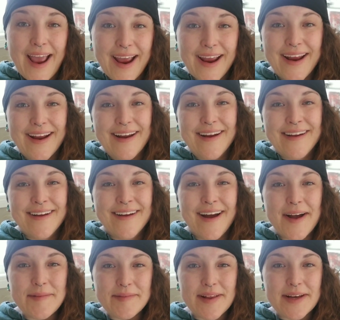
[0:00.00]
Hey,
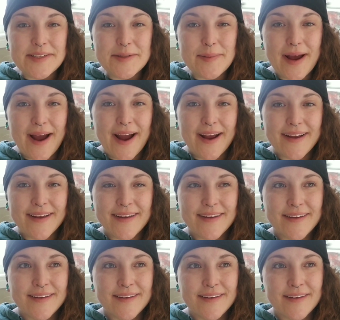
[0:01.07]
I'm glad you're back.
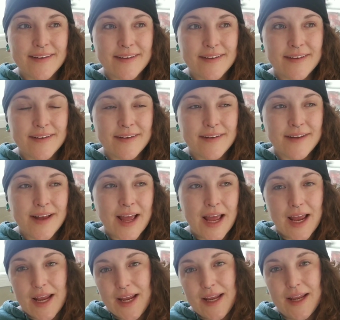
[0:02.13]

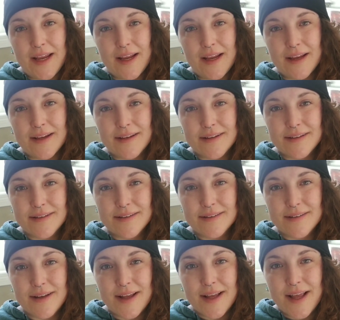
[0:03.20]
Hey.
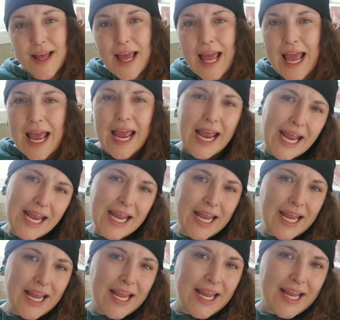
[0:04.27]

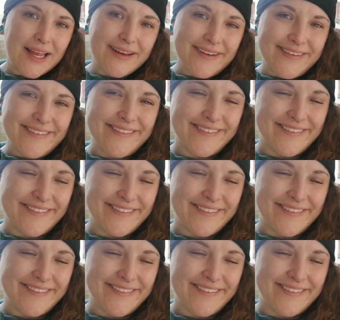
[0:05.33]
Hey.